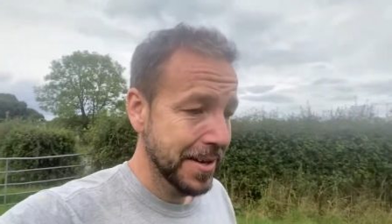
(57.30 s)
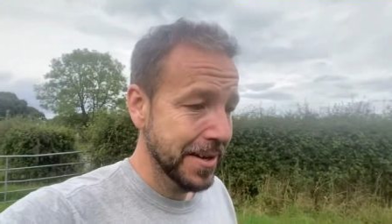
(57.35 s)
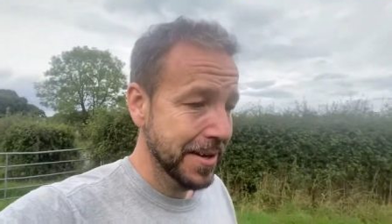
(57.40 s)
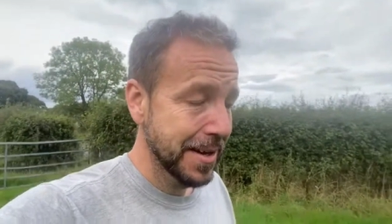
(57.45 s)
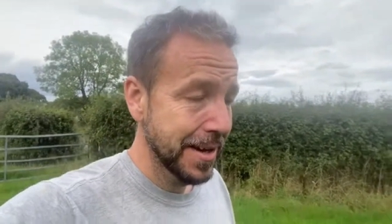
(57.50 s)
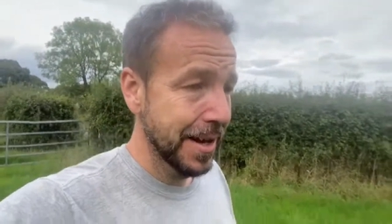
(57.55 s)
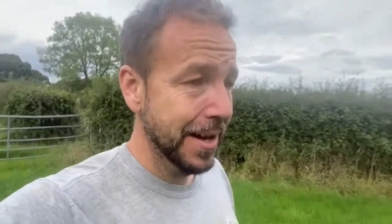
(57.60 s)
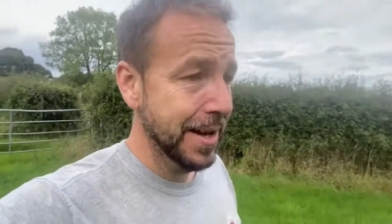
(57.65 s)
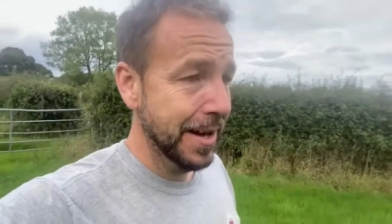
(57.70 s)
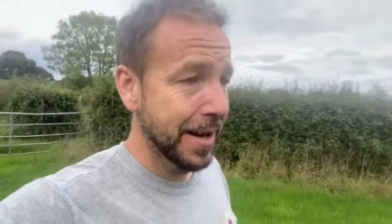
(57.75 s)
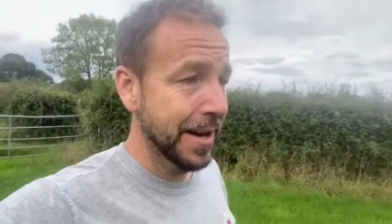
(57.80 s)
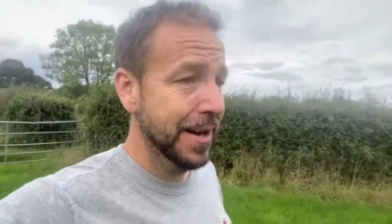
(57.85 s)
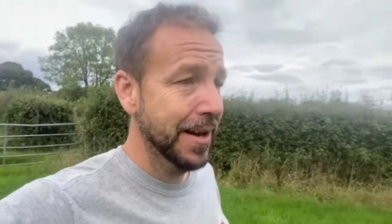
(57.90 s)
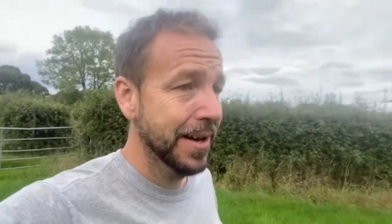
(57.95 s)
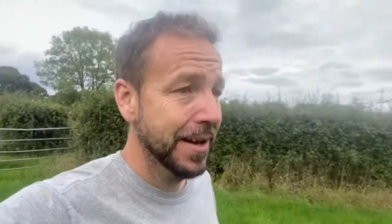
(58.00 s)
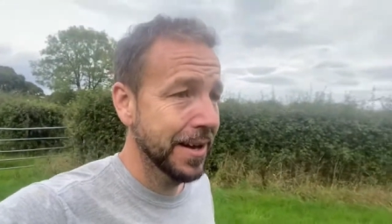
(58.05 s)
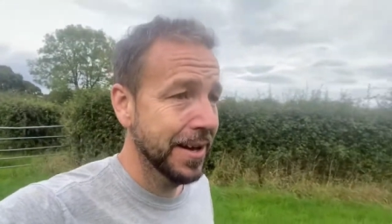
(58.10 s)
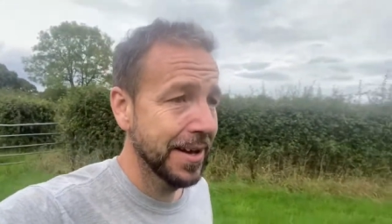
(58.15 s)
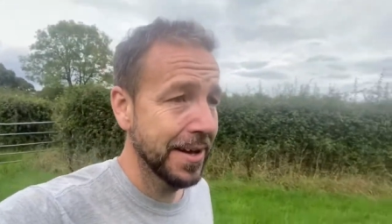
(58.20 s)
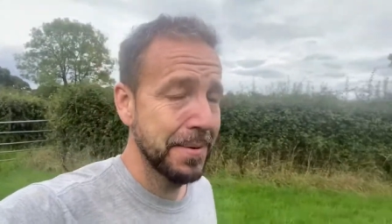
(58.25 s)
uh,
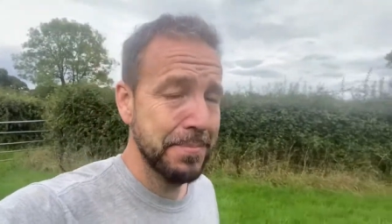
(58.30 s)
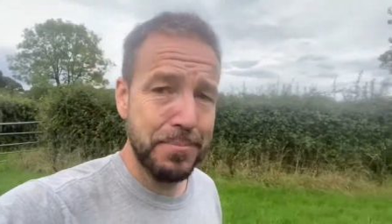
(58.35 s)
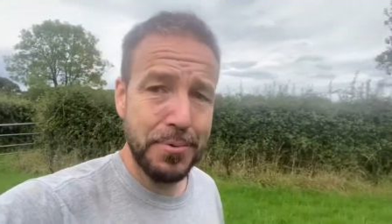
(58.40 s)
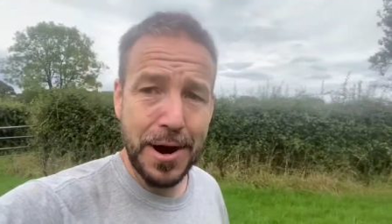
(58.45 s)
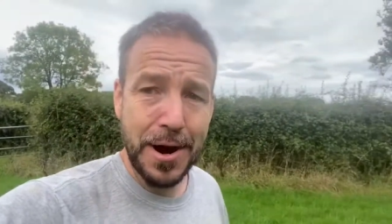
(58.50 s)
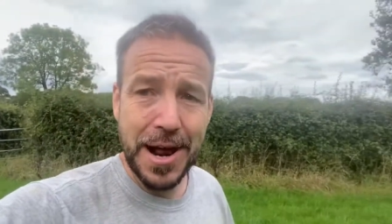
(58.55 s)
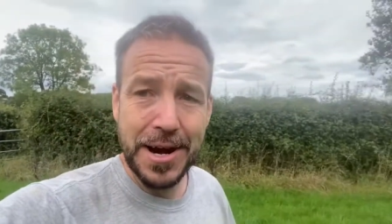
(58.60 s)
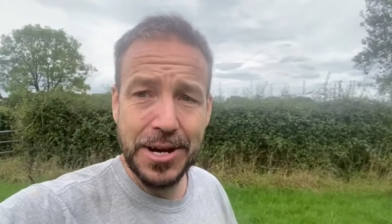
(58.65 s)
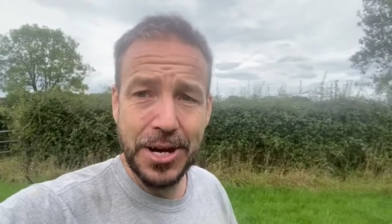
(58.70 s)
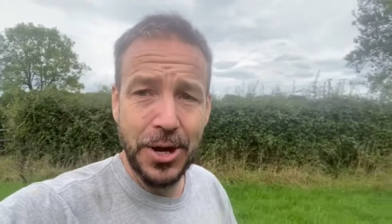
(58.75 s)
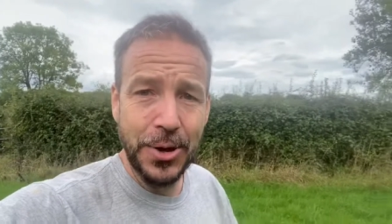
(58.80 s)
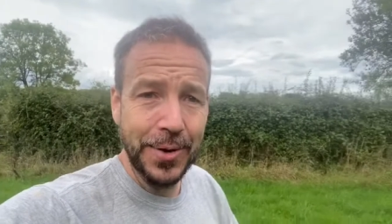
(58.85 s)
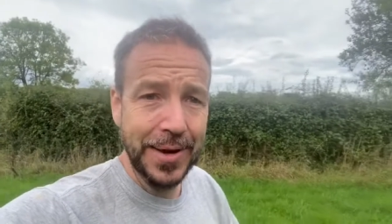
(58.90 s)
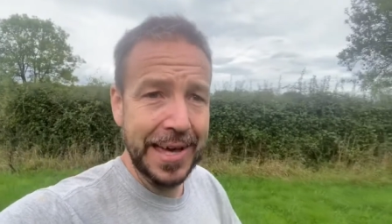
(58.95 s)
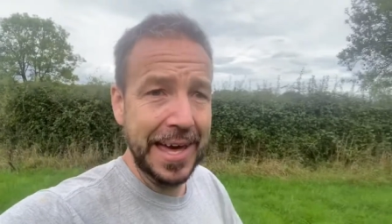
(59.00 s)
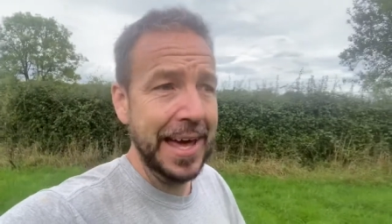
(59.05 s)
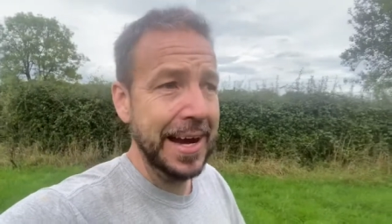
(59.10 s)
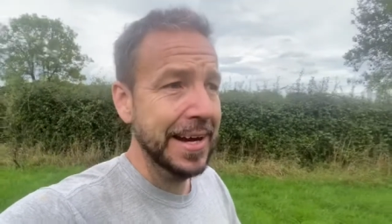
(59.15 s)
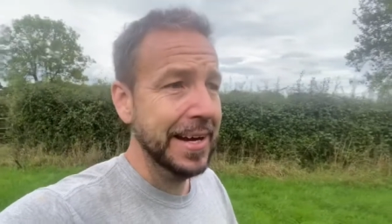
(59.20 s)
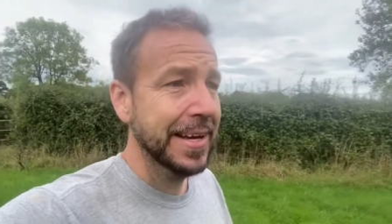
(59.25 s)
brand new
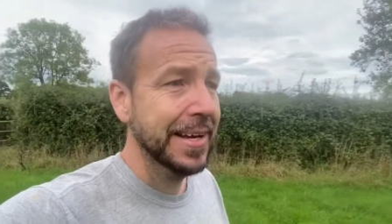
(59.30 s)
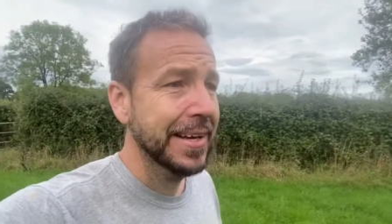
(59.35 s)
again.